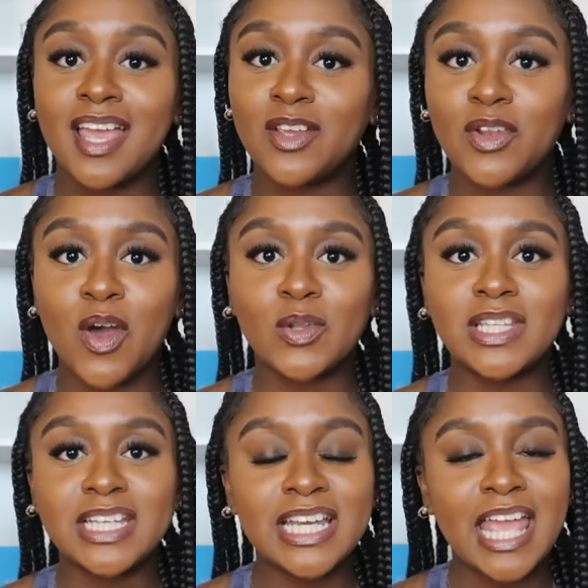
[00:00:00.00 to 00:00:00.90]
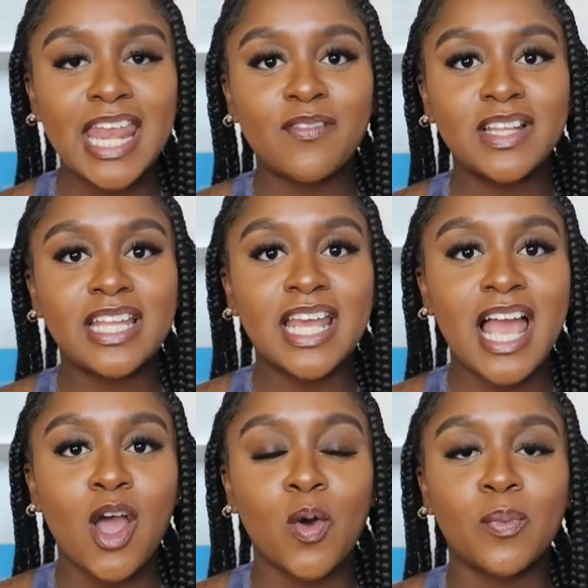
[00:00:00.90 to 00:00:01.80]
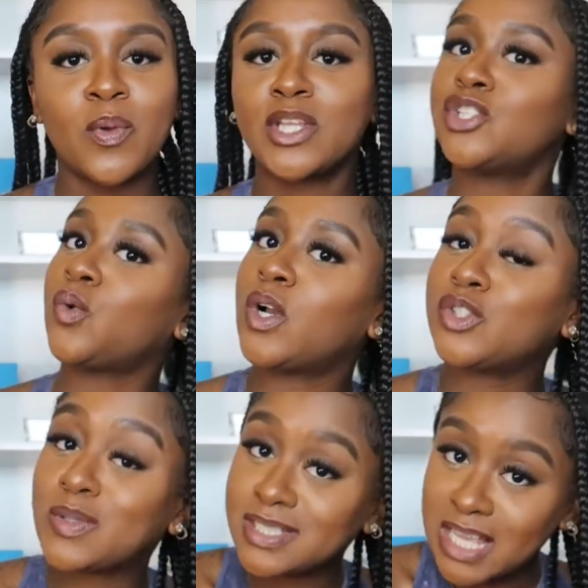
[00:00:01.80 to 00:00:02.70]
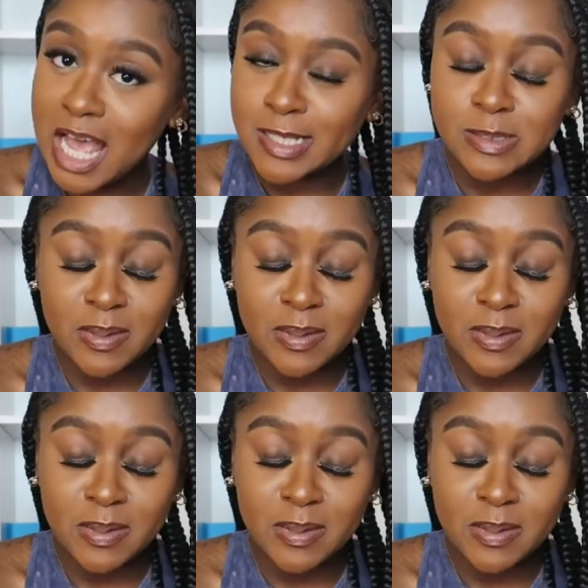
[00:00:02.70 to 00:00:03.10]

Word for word: you know look and everything i hope you enjoyed your time